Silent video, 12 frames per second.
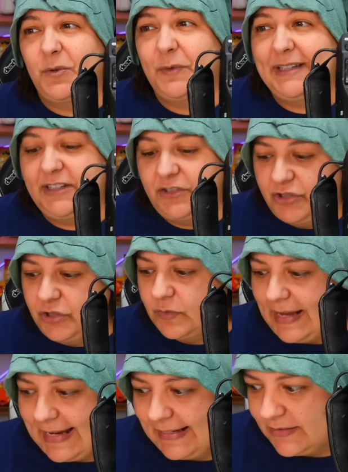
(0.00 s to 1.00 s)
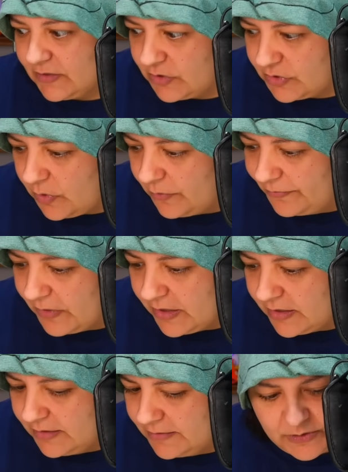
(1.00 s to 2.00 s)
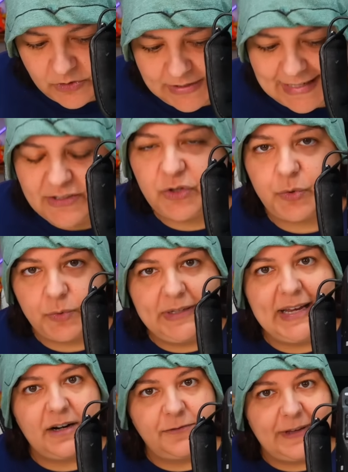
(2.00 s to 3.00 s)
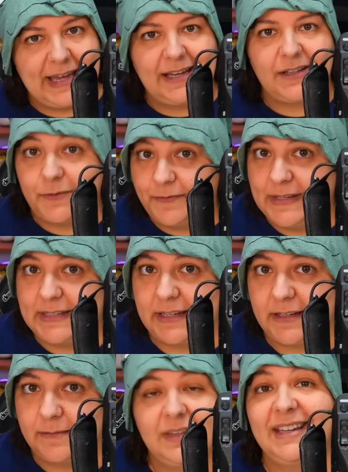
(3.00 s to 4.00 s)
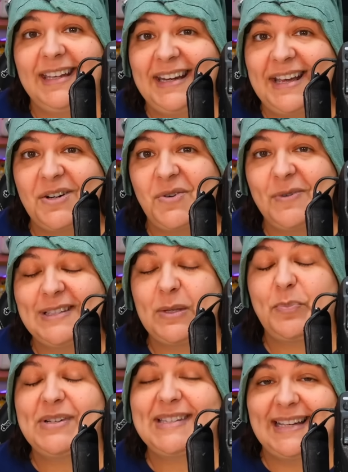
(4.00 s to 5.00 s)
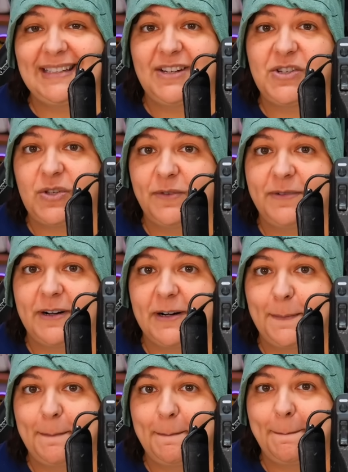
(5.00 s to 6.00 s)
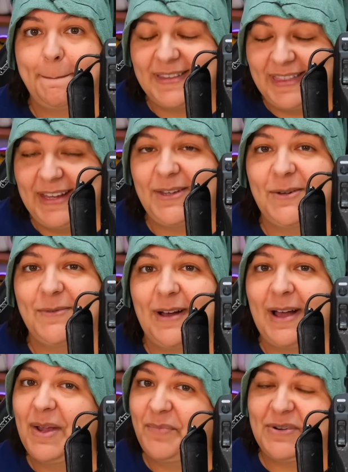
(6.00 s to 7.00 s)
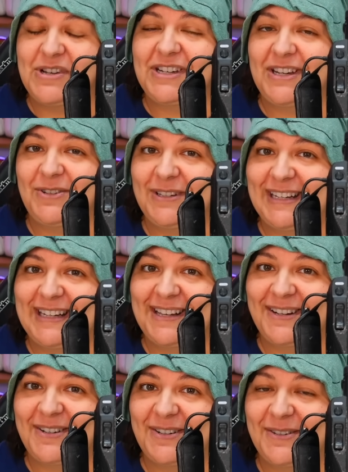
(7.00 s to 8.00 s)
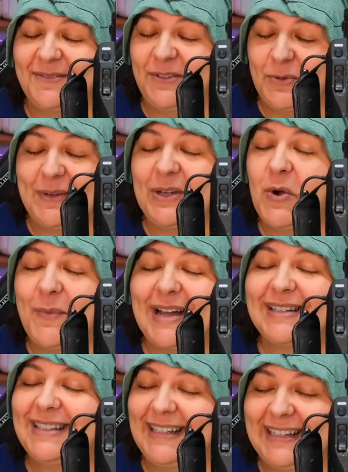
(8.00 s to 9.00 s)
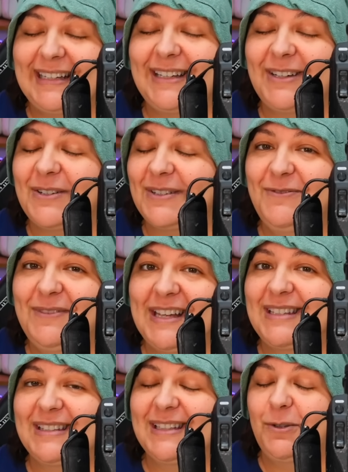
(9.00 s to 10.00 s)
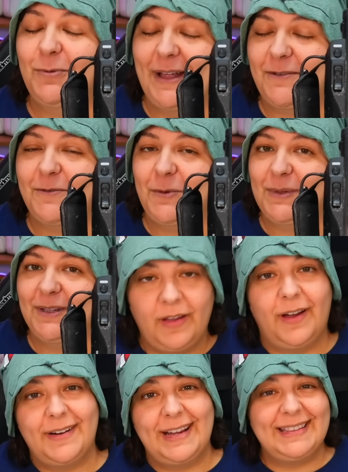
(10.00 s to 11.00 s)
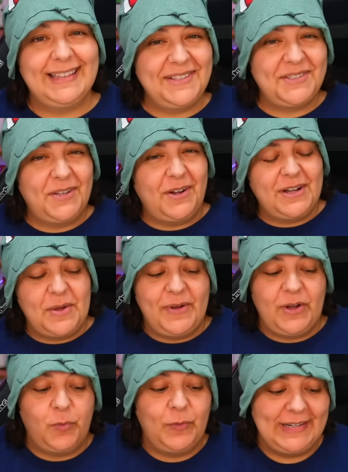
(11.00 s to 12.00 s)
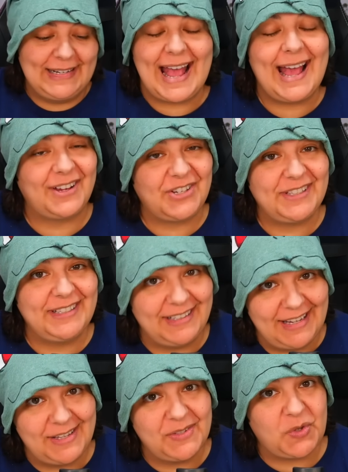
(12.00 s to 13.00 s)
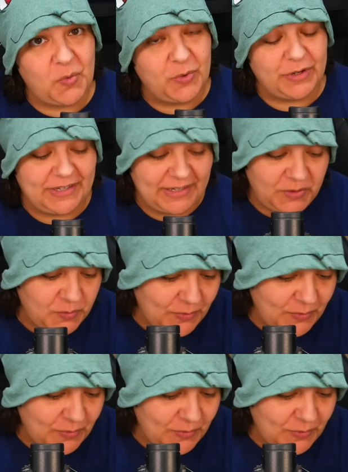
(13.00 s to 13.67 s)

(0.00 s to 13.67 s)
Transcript: we did do eight so far. So that's three out of eight fizzing. Kitty Editor, what's the percentage so far? Thank you. I appreciate you, Kitty Editor. You may go back to eating your nice little wet food. All right, let's talk about when it actually is working